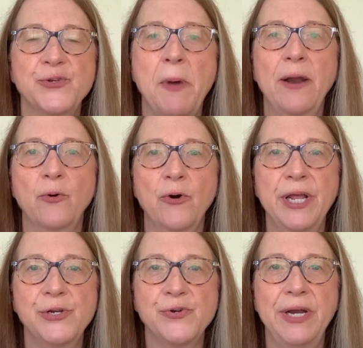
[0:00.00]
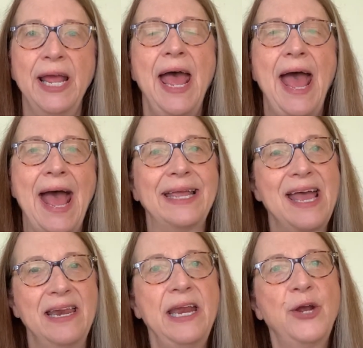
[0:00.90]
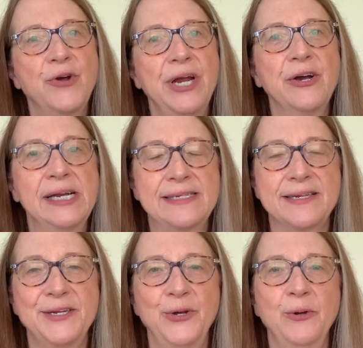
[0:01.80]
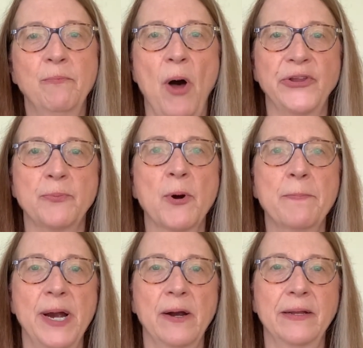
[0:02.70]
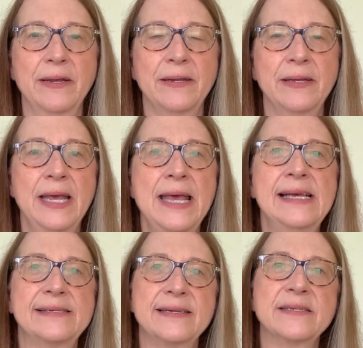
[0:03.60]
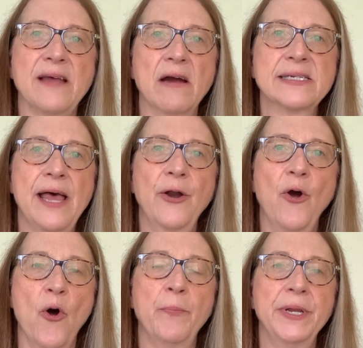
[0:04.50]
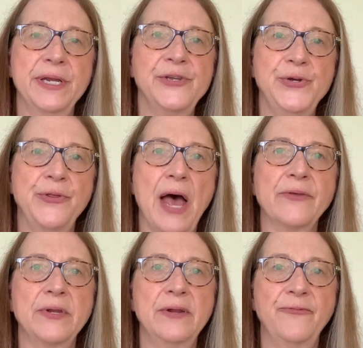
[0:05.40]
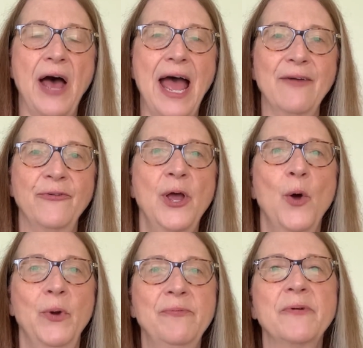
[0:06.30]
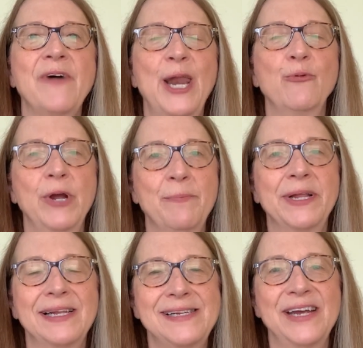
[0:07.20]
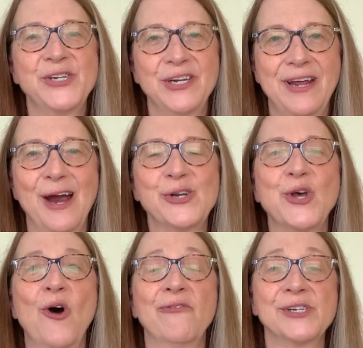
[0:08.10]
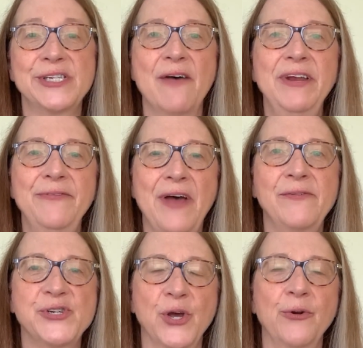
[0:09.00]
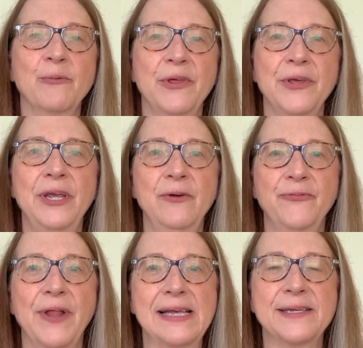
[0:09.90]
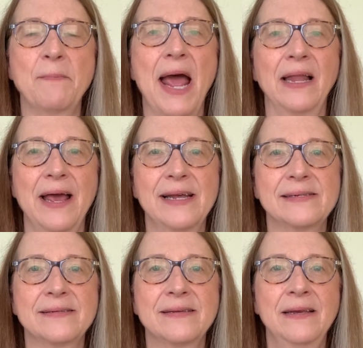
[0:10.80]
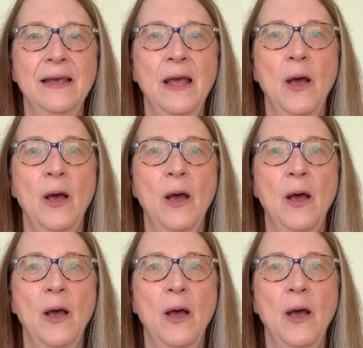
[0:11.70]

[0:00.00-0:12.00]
for Spinal Cord Injury at Kennedy Krieger Institute in Baltimore, Maryland. Since our center opened in 2005, we've provided rehabilitation care to over 75 children with acute flaccid myelitis.